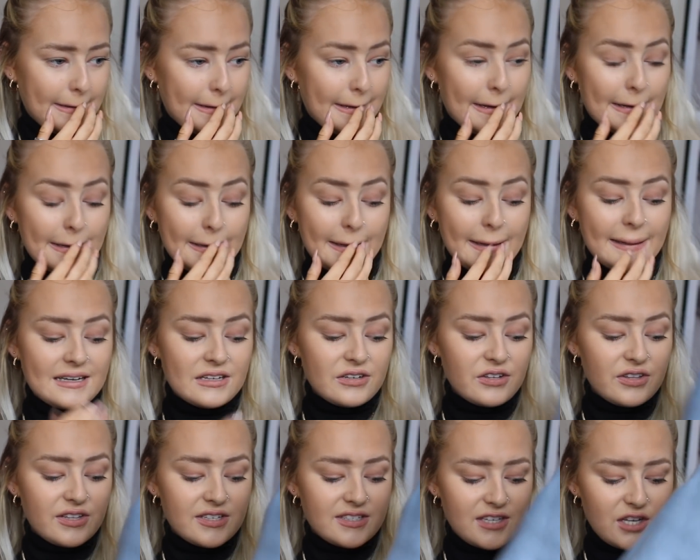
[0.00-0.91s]
they actually
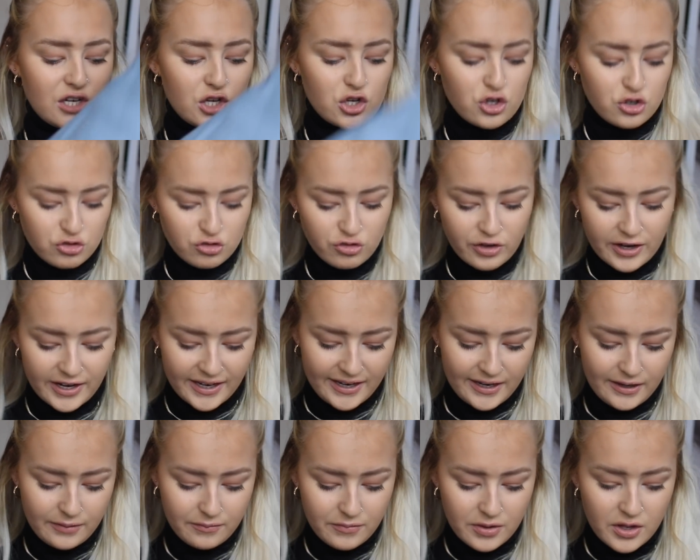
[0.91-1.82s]
do this in
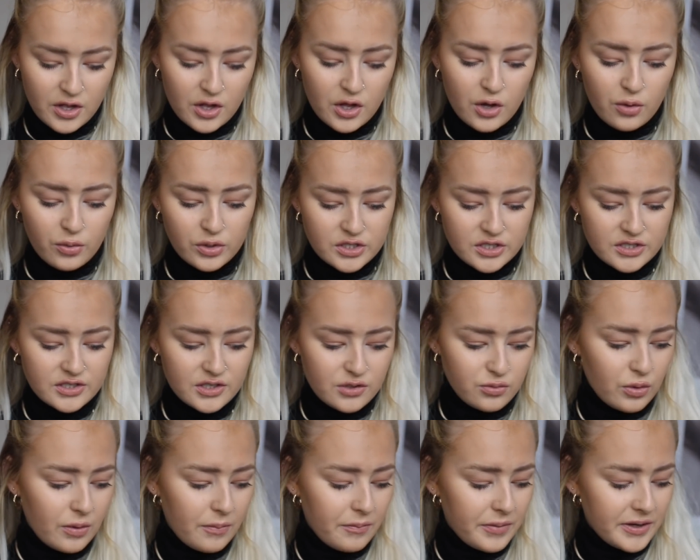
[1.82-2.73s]
cream, which I
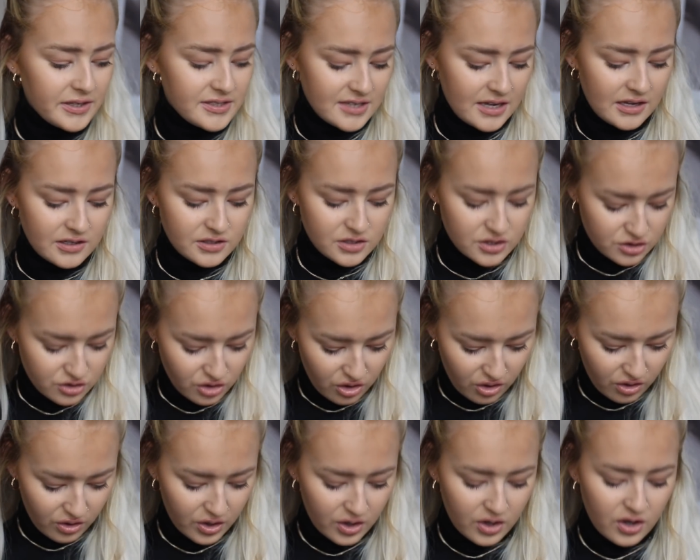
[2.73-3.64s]
did want, but it's out of
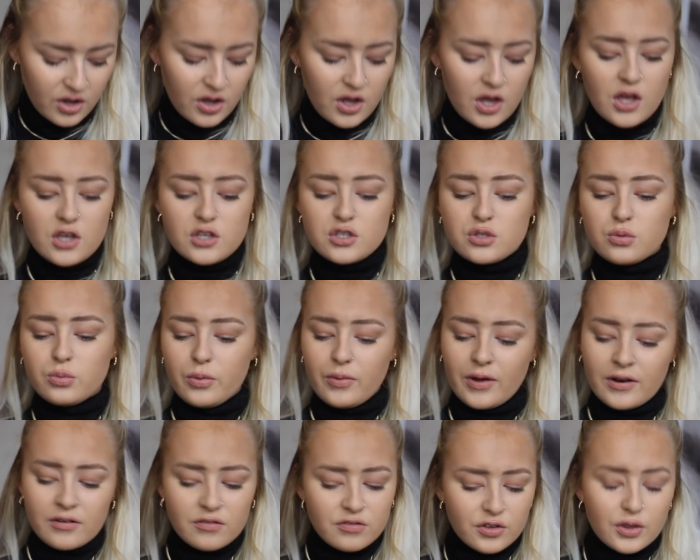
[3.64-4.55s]
stock. So, we
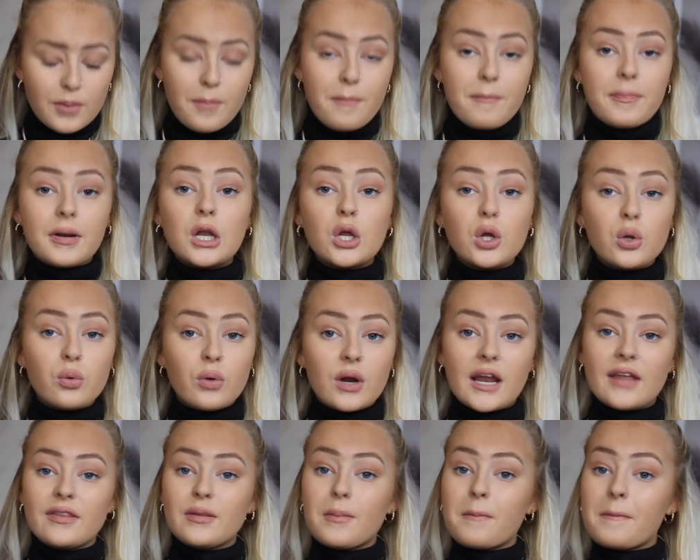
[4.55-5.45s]
went for the blue one,
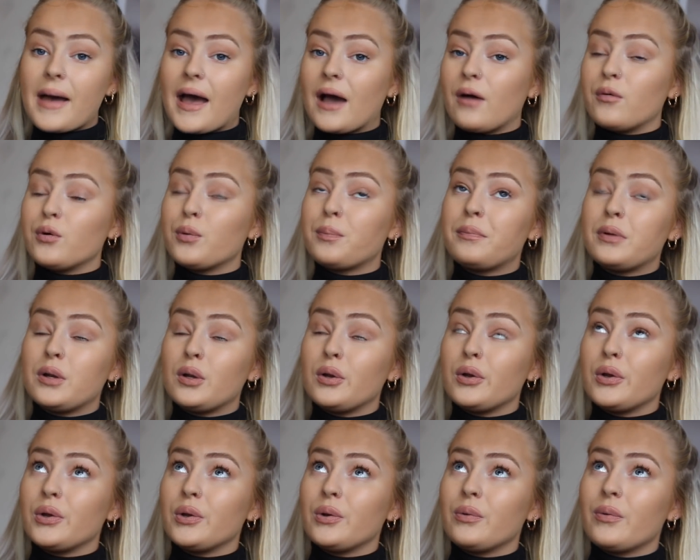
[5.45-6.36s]
like, the powder
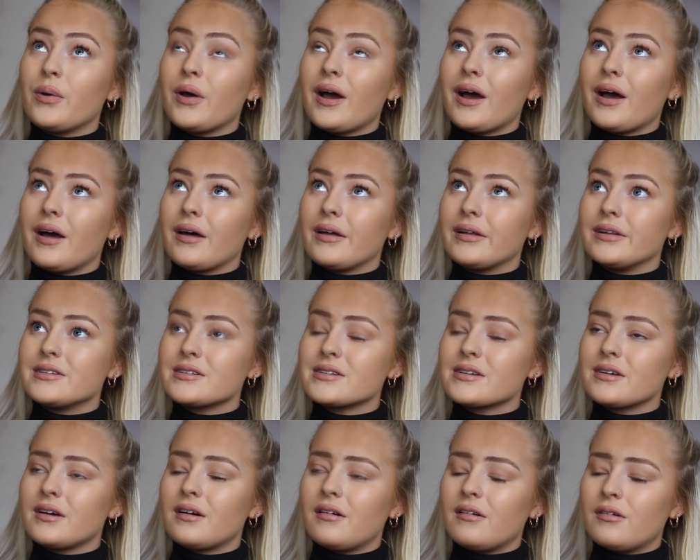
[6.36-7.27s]
blue, and
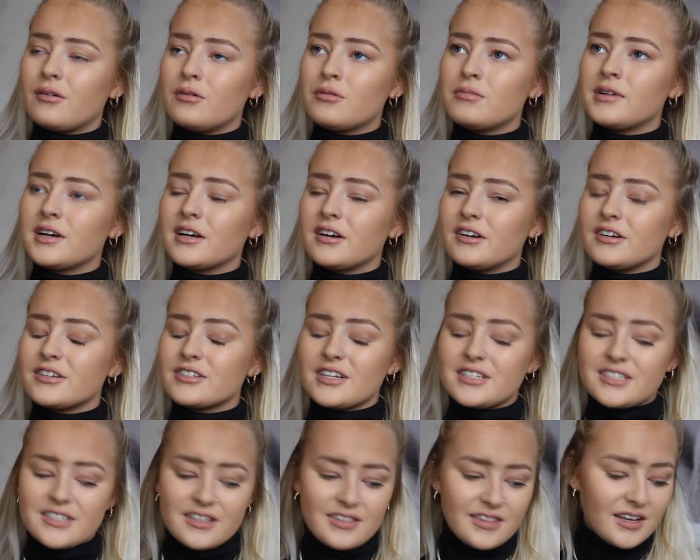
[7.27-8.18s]
oh my gosh,
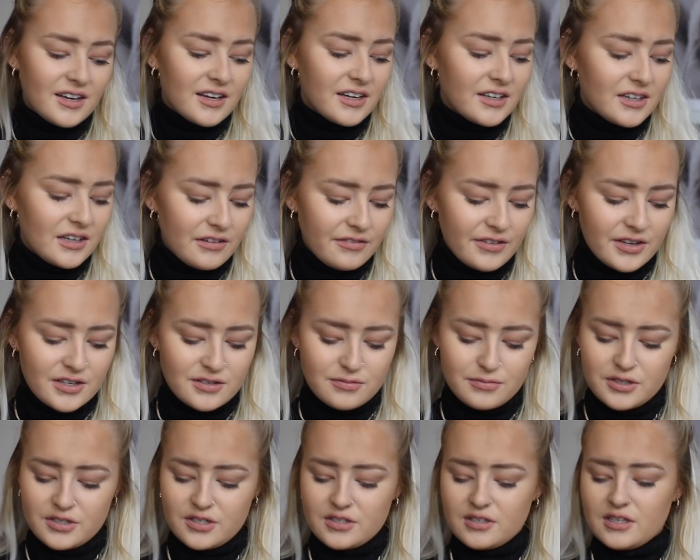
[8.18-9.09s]
I didn't think I'd love it as
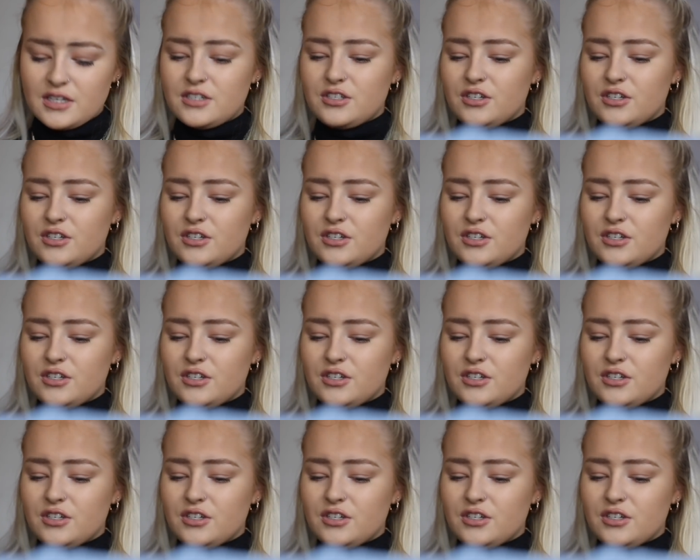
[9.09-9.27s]
much as I